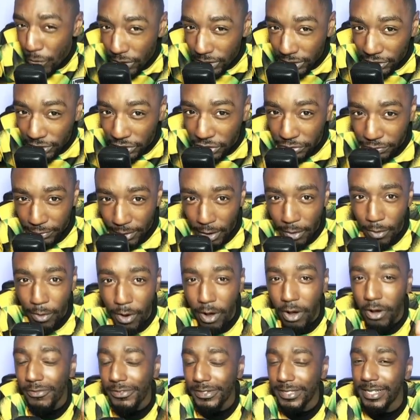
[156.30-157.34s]
control
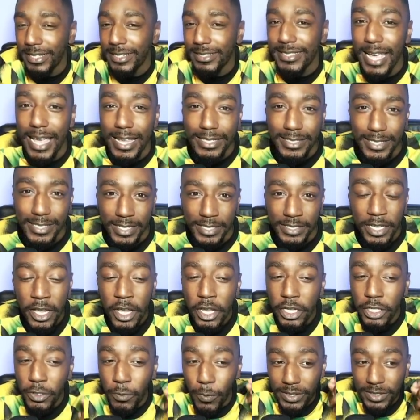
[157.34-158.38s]
over your tactics.
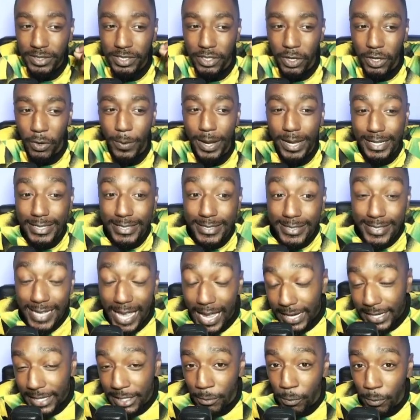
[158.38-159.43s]
You want to know
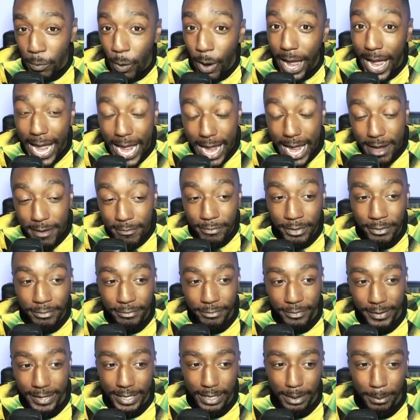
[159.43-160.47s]
exactly what
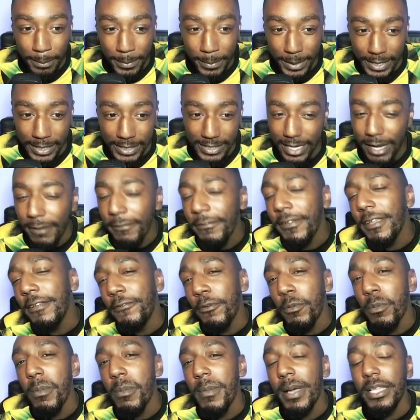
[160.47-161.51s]
everything means. And I think
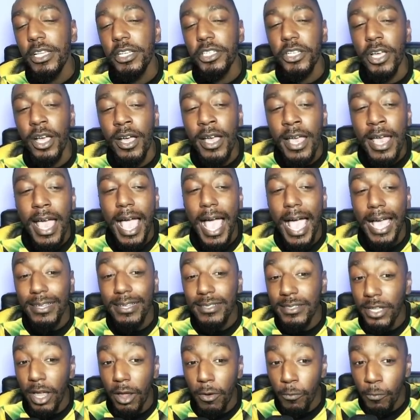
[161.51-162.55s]
Football Manager has
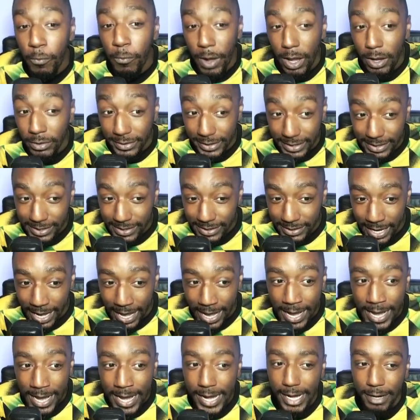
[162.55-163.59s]
done well this year
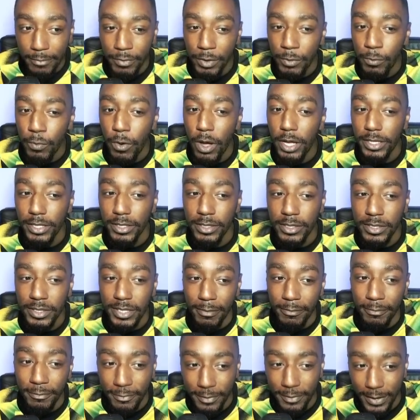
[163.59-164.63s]
in rewording
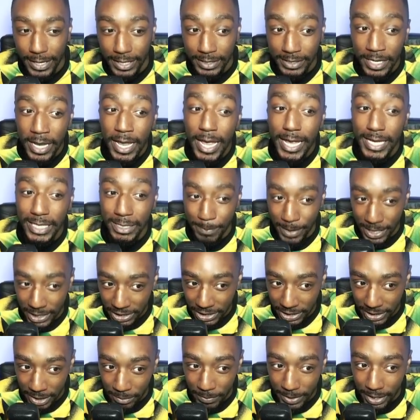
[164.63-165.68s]
some things,
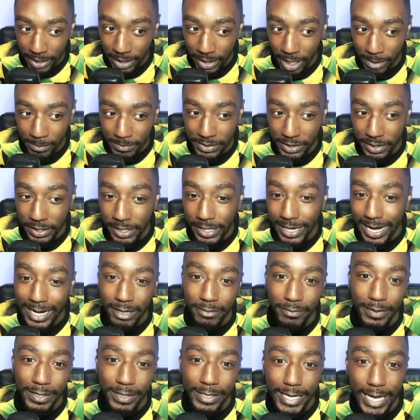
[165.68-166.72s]
especially when it comes to the line
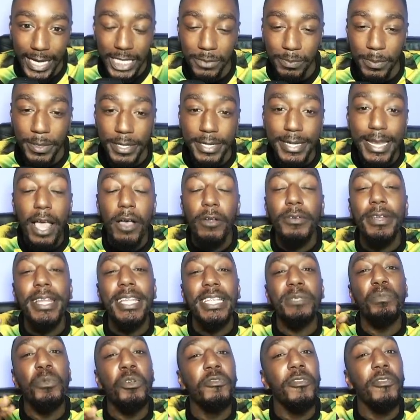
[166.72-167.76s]
of engagement. Now
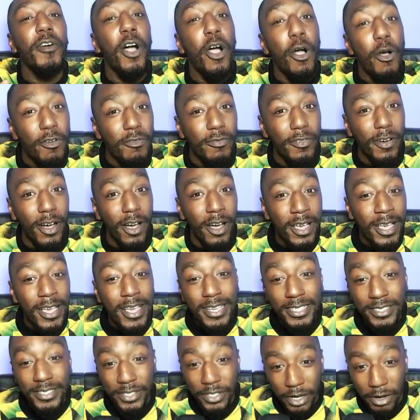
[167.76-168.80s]
let's move over
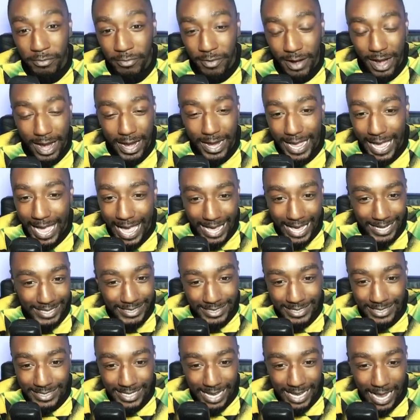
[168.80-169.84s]
to the right hand
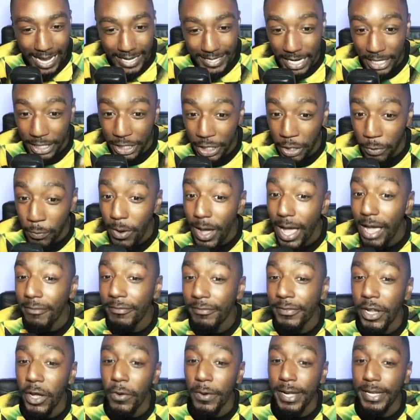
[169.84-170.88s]
side, and you will have
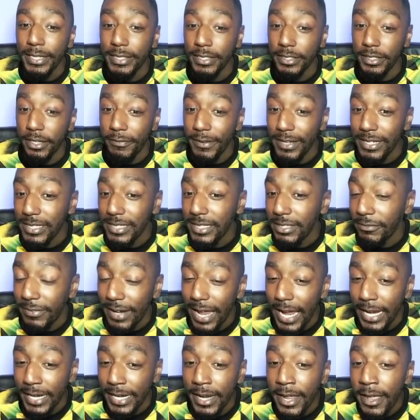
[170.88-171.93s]
noted the defensive
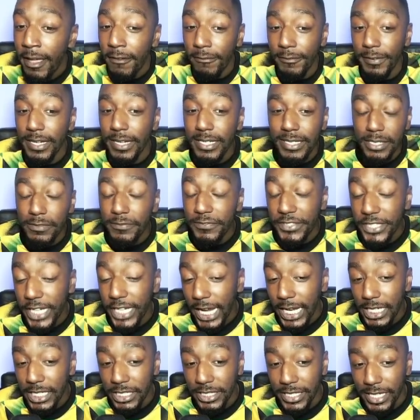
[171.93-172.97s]
line, things have
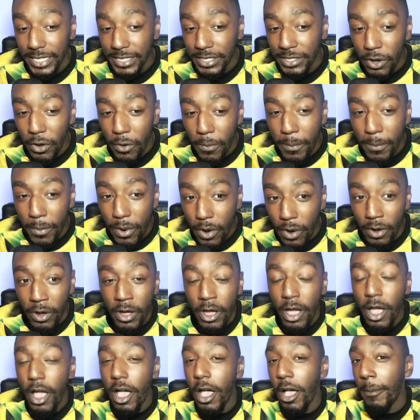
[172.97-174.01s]
changed. There's no more
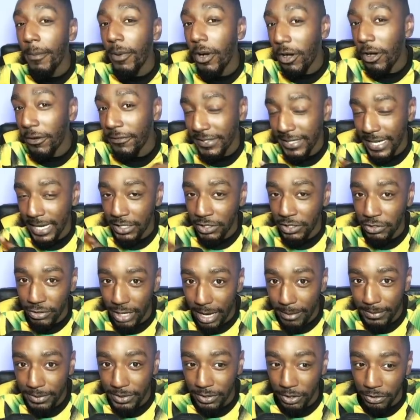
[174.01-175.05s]
offside
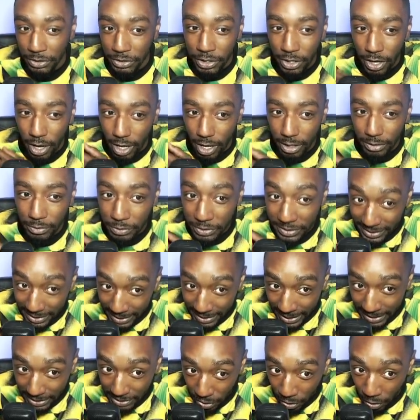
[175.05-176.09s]
trap, so you can't
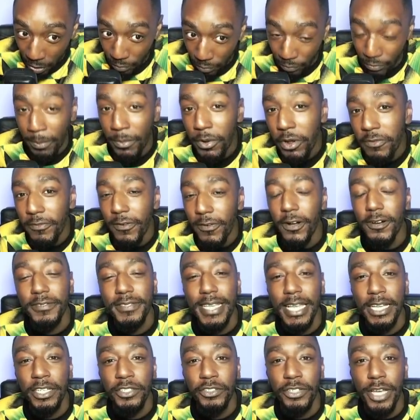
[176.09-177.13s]
select or remove
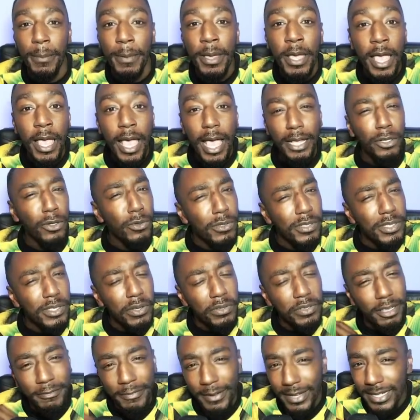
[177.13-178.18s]
offside trap, and also
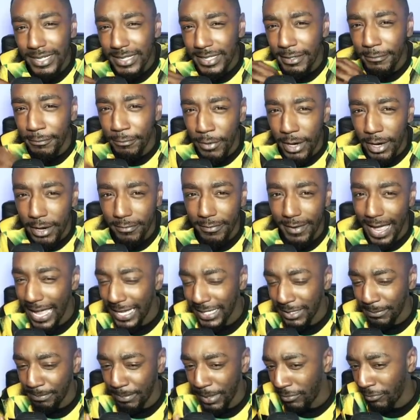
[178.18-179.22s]
defensive width
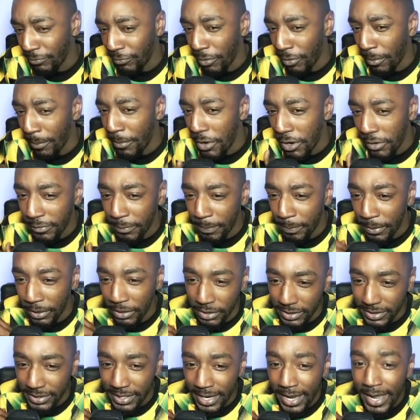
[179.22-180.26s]
has been removed
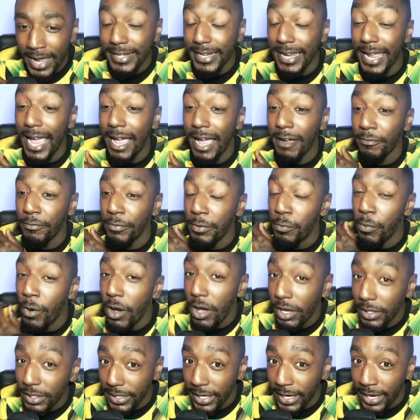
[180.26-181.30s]
because they have
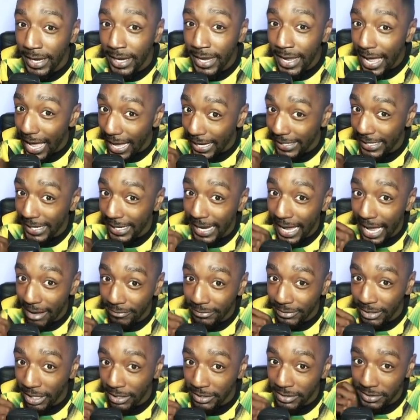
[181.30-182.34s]
reworded it and they have
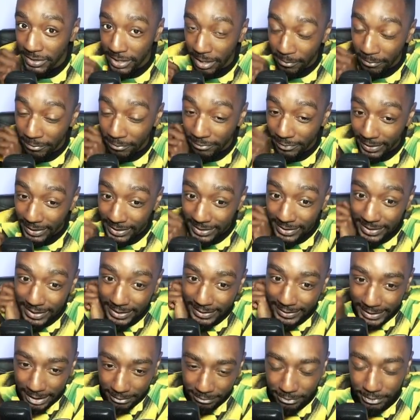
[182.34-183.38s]
done some things
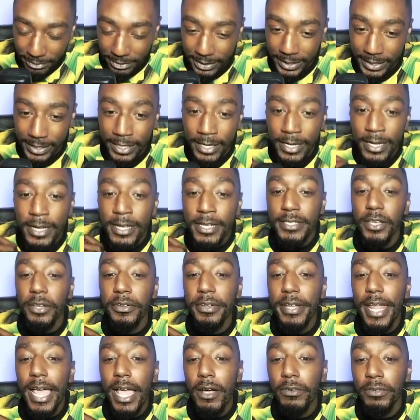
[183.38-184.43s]
differently. So
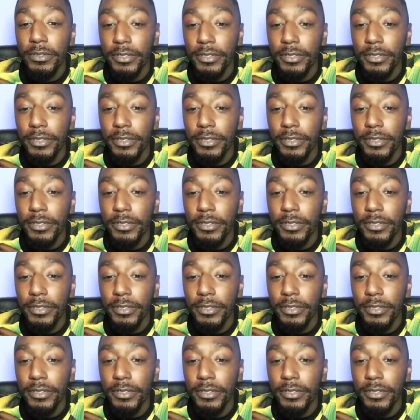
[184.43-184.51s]
now